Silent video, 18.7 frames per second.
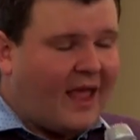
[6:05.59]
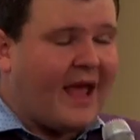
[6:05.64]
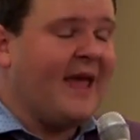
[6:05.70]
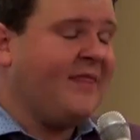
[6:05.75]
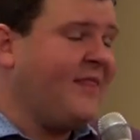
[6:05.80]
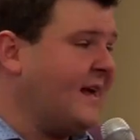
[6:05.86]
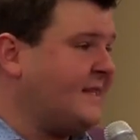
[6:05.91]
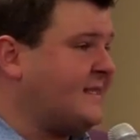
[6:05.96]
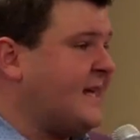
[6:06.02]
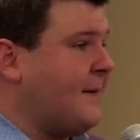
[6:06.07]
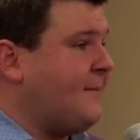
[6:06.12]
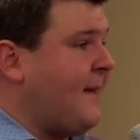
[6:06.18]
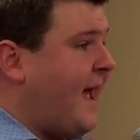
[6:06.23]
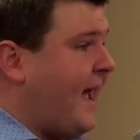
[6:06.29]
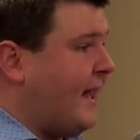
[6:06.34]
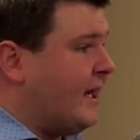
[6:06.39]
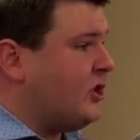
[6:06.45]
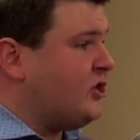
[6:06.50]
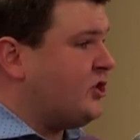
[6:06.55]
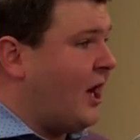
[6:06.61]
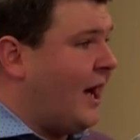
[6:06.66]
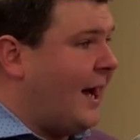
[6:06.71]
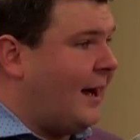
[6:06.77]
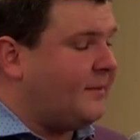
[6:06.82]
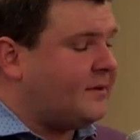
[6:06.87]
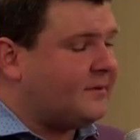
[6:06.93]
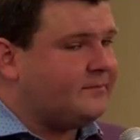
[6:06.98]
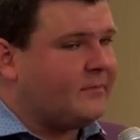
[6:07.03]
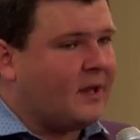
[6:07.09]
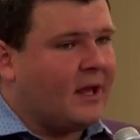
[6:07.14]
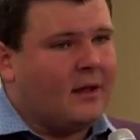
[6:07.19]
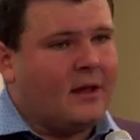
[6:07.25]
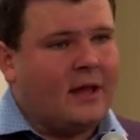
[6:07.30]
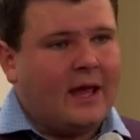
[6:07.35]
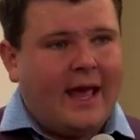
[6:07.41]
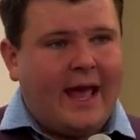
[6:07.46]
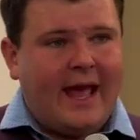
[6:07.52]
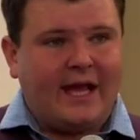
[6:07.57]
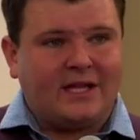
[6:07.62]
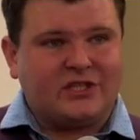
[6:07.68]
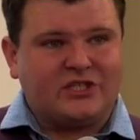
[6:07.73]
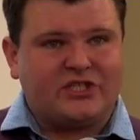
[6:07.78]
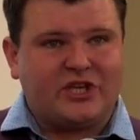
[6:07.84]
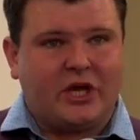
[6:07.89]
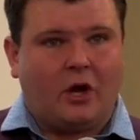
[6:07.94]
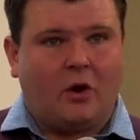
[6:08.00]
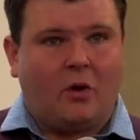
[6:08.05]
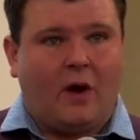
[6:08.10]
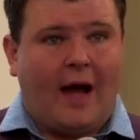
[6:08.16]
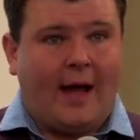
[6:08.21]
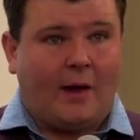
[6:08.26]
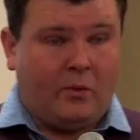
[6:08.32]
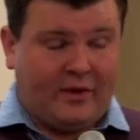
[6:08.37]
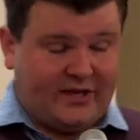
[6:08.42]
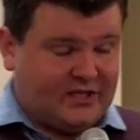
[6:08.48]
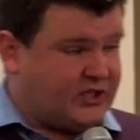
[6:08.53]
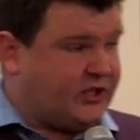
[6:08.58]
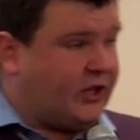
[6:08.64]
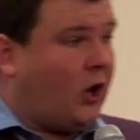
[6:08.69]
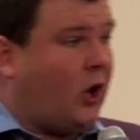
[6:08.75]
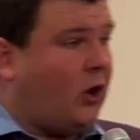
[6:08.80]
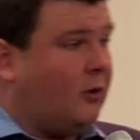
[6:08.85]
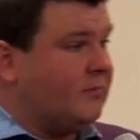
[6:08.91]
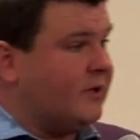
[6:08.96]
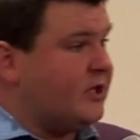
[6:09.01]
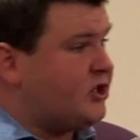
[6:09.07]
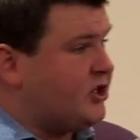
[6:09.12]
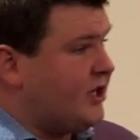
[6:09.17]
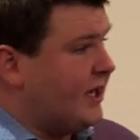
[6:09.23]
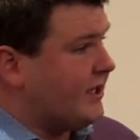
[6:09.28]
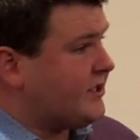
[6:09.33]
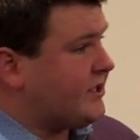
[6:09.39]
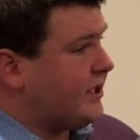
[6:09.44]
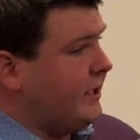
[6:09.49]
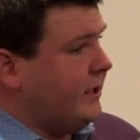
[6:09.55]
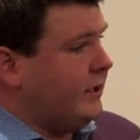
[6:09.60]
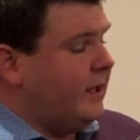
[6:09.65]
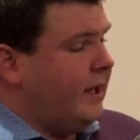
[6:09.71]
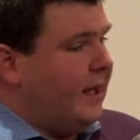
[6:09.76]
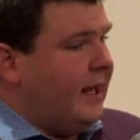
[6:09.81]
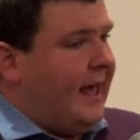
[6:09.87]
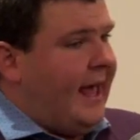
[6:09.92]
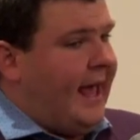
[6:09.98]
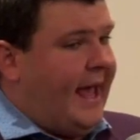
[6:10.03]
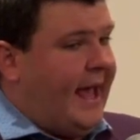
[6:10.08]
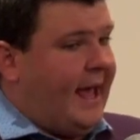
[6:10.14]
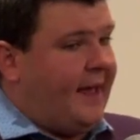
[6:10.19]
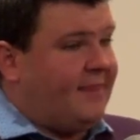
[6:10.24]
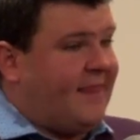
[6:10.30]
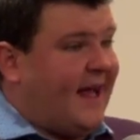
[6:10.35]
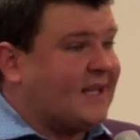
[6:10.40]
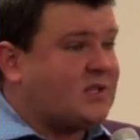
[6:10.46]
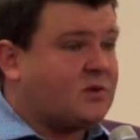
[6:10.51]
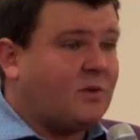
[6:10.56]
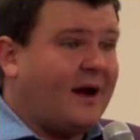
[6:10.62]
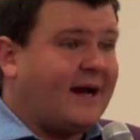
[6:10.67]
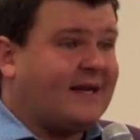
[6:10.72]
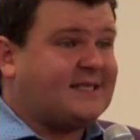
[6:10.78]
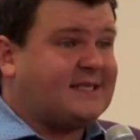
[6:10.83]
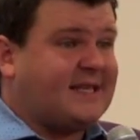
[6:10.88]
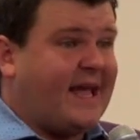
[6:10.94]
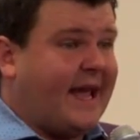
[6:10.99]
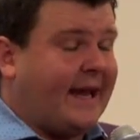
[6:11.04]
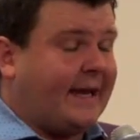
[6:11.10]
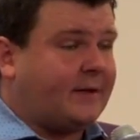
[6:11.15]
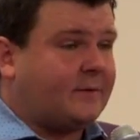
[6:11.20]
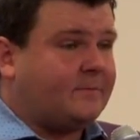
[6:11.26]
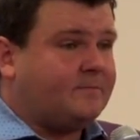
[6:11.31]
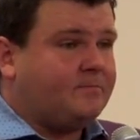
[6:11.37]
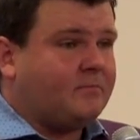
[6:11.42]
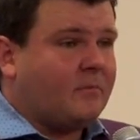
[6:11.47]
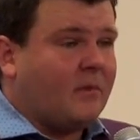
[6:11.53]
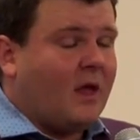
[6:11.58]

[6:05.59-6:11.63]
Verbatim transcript: At that time I had a job. And so I went to the homeless shelter, and that's where I stayed.